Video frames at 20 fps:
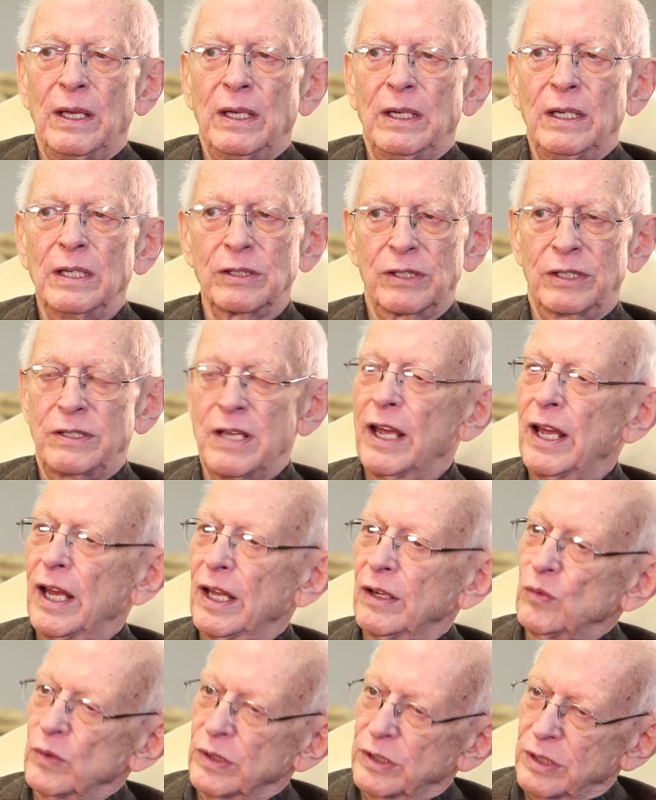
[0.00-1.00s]
His
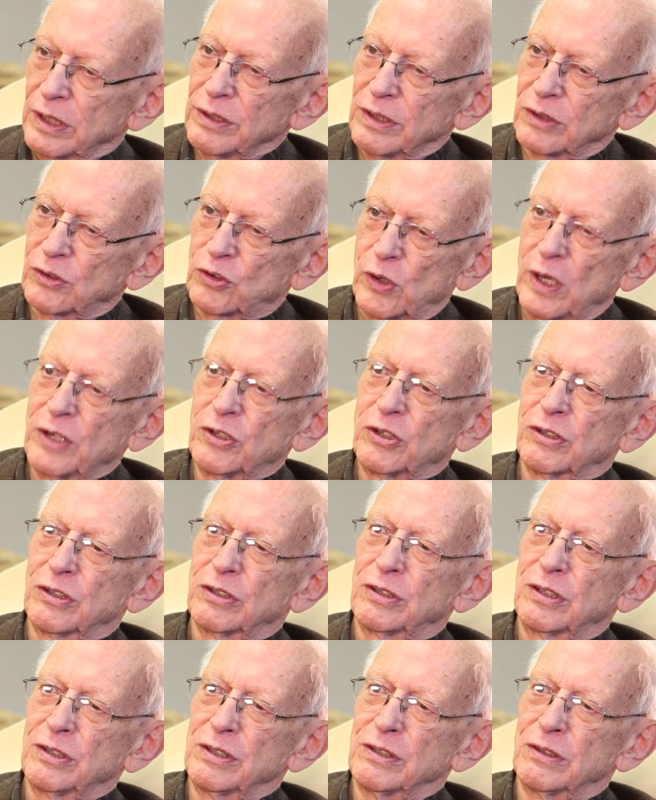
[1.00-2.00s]
dad was in the
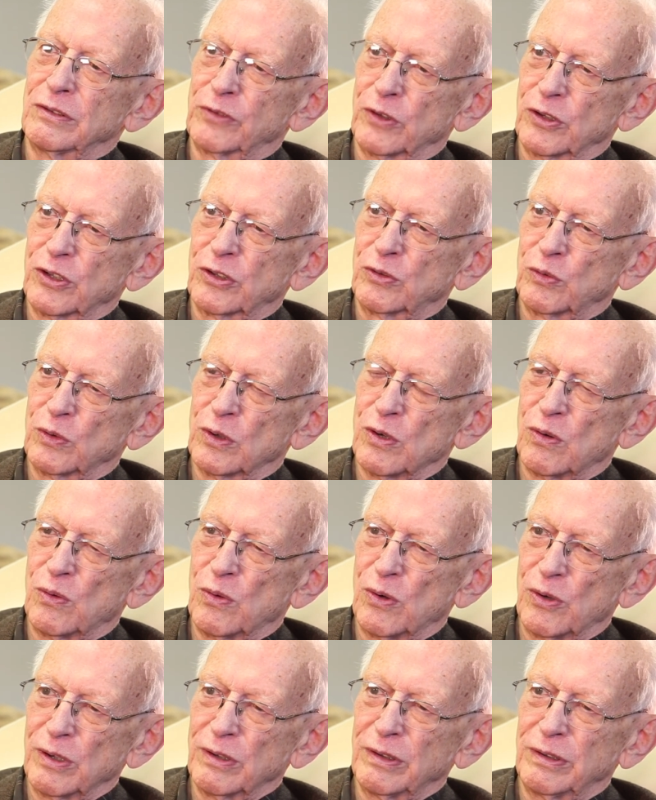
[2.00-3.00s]
trenches in the First World
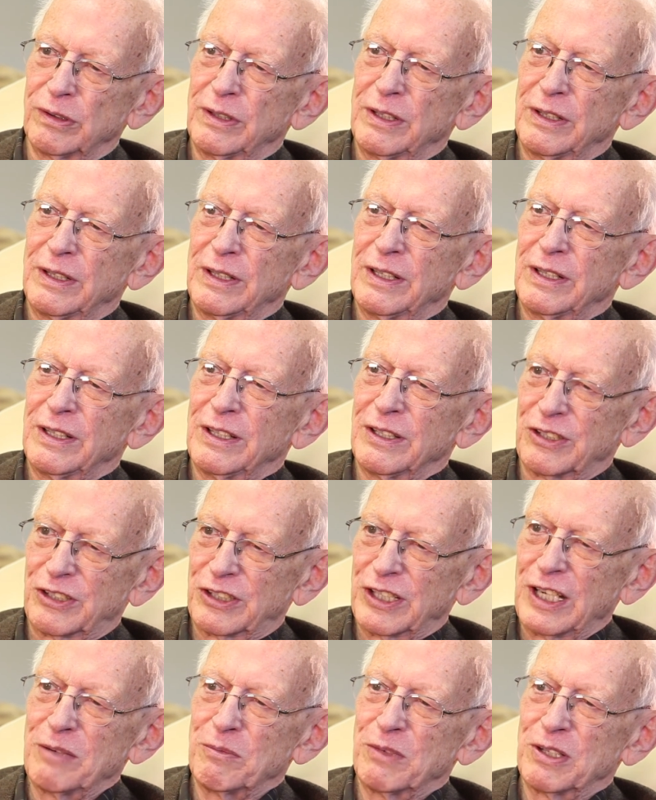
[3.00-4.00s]
War, the
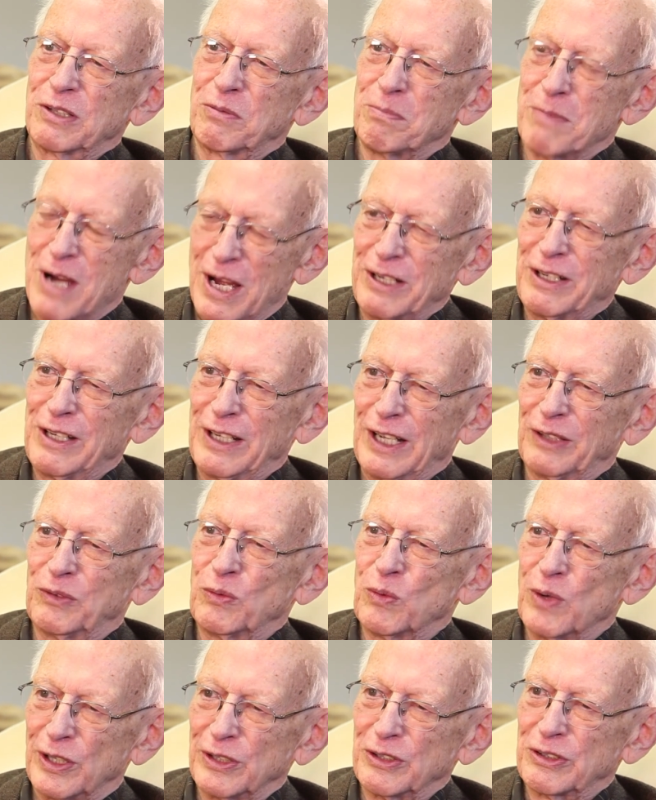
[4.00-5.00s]
same as my dad
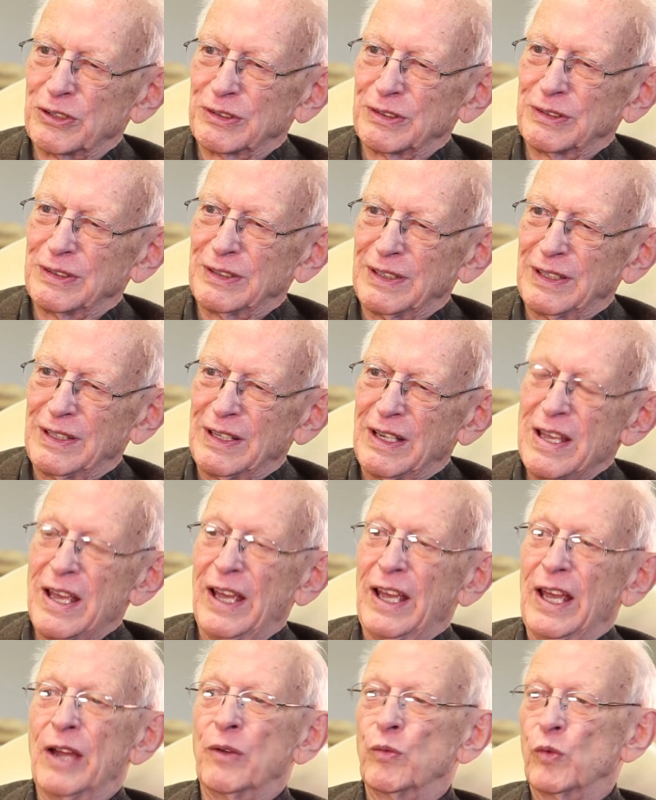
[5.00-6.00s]
was.
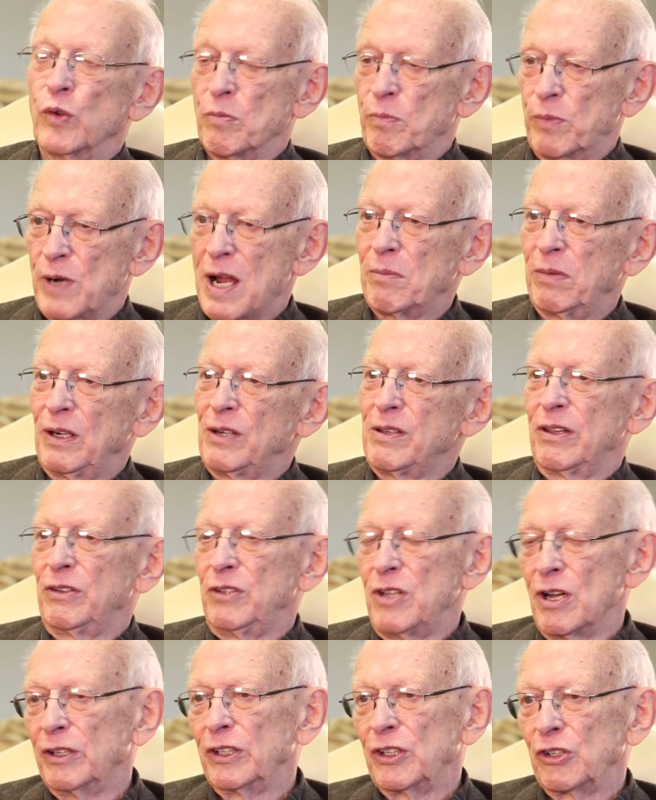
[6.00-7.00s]
And we're probably the
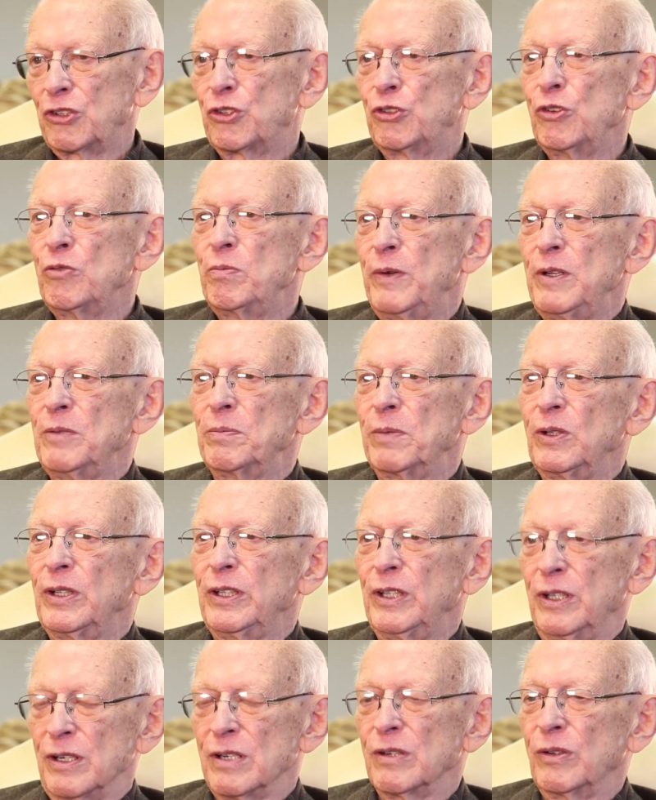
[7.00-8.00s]
youngest two people
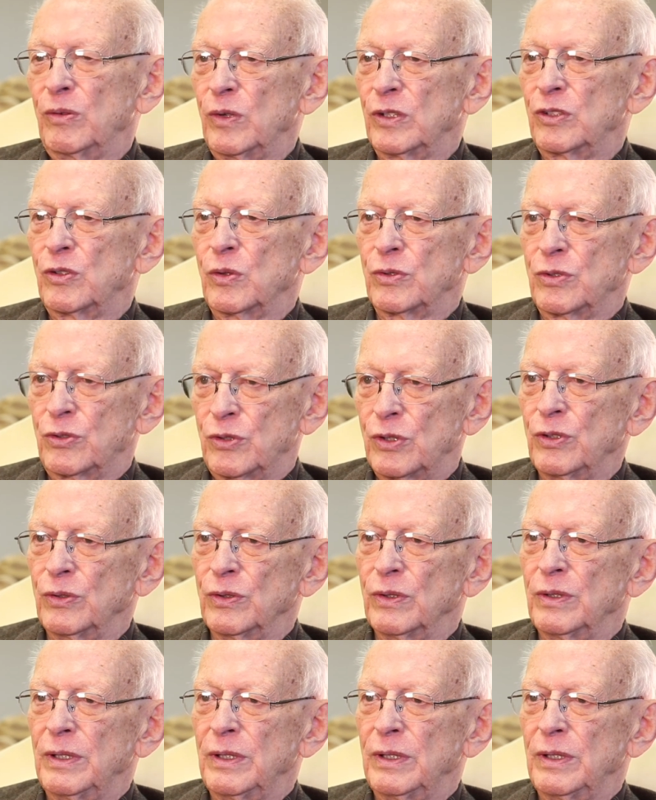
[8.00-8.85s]
here, which was true.